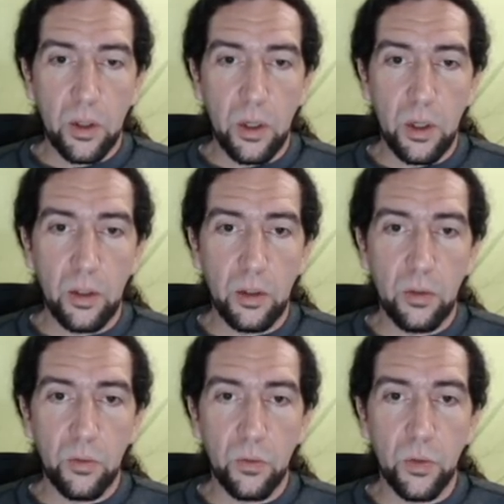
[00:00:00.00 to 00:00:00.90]
And
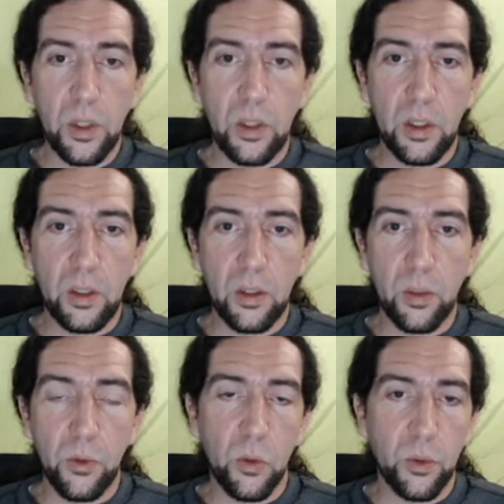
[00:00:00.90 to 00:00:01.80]
really, the
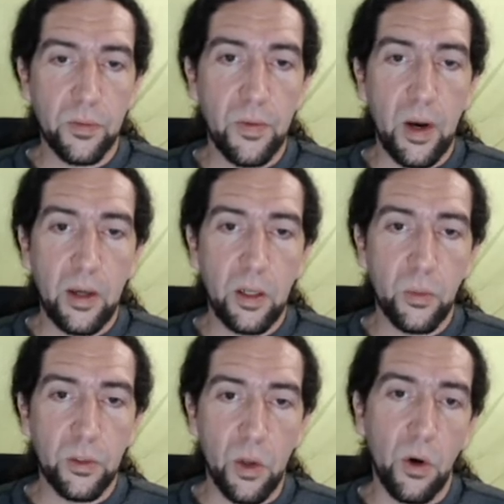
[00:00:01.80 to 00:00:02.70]
computer was fine. It
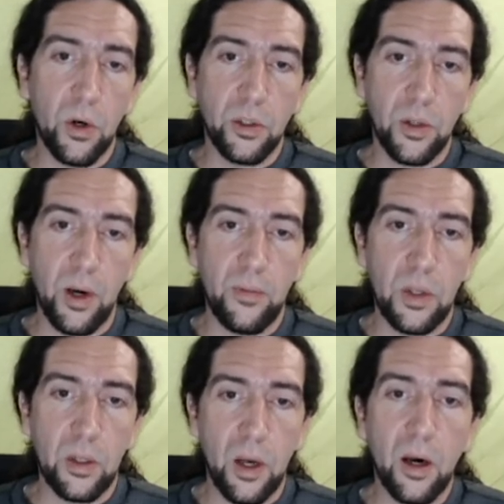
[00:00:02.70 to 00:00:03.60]
was the hard drive
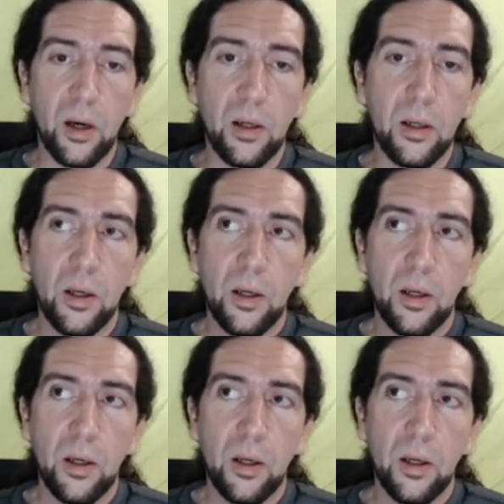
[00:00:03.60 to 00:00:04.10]
that died.